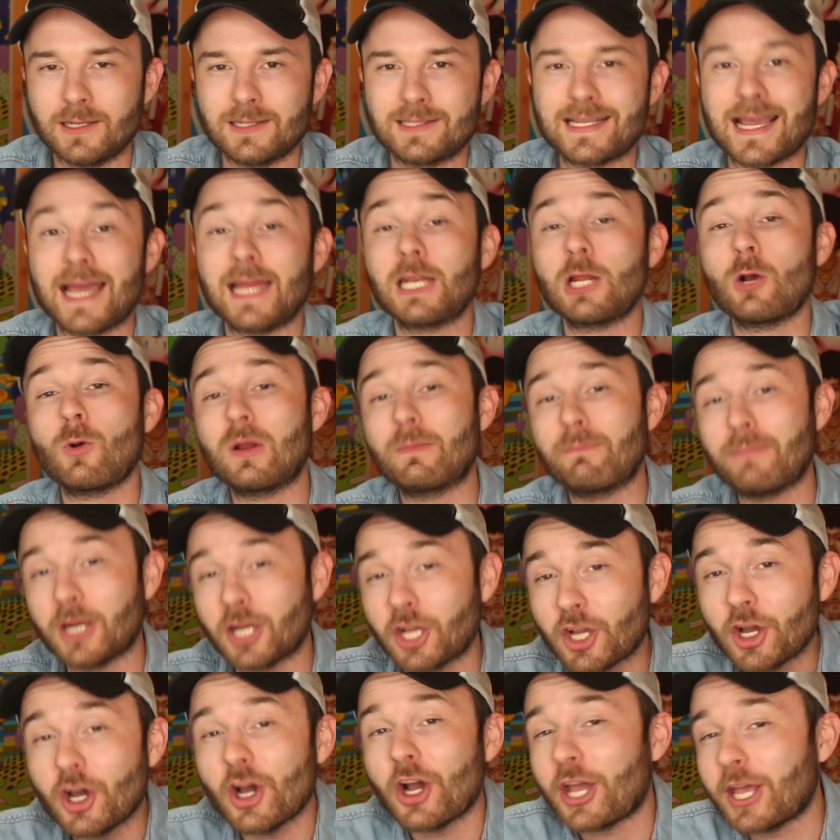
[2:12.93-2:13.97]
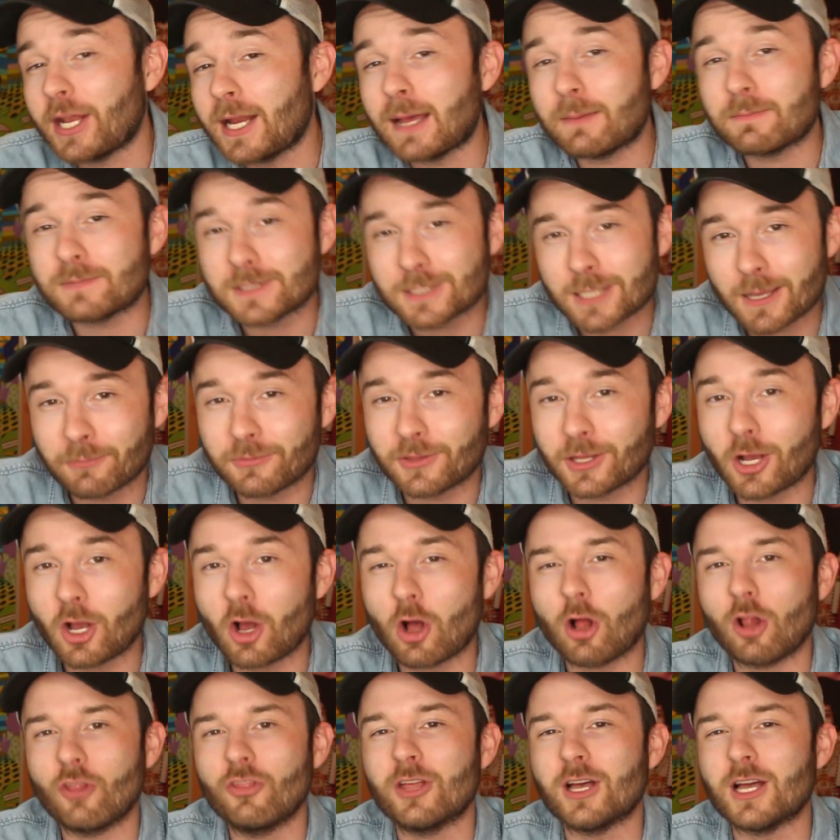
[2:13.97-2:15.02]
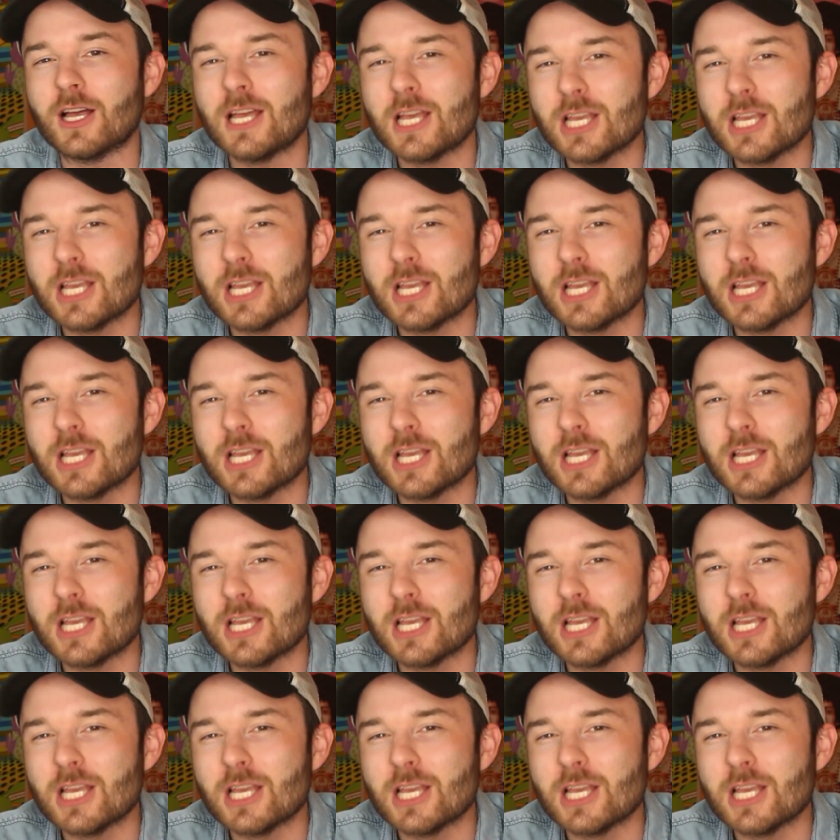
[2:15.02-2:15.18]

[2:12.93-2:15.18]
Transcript: Nintendo had been cooking up something called the